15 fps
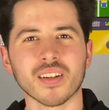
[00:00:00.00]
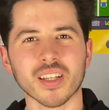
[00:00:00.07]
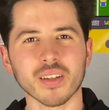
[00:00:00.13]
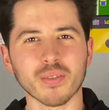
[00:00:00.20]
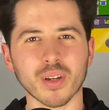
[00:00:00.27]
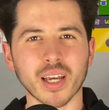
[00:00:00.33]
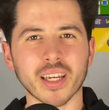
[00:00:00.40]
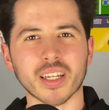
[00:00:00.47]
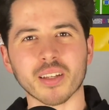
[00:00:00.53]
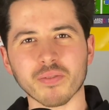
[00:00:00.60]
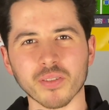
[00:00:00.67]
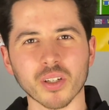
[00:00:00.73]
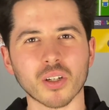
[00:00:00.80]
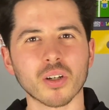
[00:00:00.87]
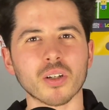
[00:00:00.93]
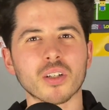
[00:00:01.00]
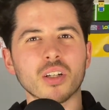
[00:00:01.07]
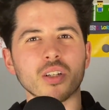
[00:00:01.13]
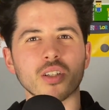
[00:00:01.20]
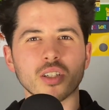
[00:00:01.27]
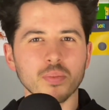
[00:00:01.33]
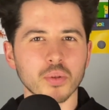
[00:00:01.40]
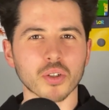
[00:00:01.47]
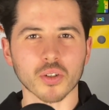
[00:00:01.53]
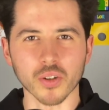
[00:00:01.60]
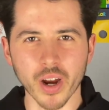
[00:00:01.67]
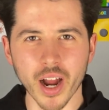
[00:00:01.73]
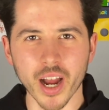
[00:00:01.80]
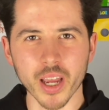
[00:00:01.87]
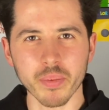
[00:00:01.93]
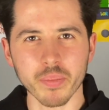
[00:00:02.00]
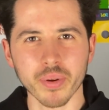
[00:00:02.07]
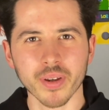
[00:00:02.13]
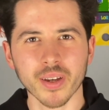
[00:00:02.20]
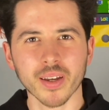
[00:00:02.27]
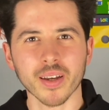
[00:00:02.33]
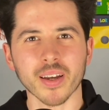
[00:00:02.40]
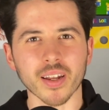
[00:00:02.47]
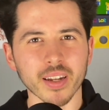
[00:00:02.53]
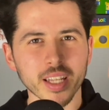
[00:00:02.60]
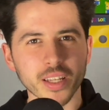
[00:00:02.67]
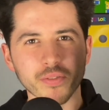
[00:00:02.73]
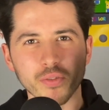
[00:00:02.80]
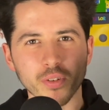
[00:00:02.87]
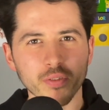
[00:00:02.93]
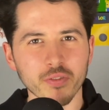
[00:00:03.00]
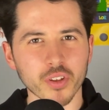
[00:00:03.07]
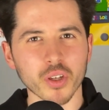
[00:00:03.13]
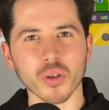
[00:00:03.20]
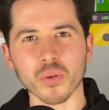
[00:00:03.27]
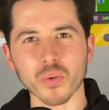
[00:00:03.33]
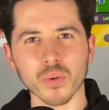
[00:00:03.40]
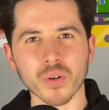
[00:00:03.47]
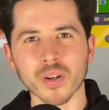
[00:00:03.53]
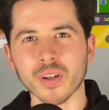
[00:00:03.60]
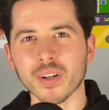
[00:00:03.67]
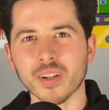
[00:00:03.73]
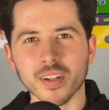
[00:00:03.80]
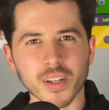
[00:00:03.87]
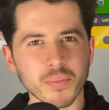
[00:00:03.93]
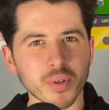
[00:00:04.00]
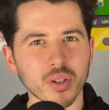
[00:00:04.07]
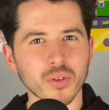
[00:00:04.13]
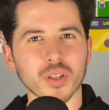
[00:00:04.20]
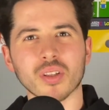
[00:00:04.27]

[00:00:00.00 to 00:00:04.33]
Leave a like if you could and subscribe and leave a review. Let me know your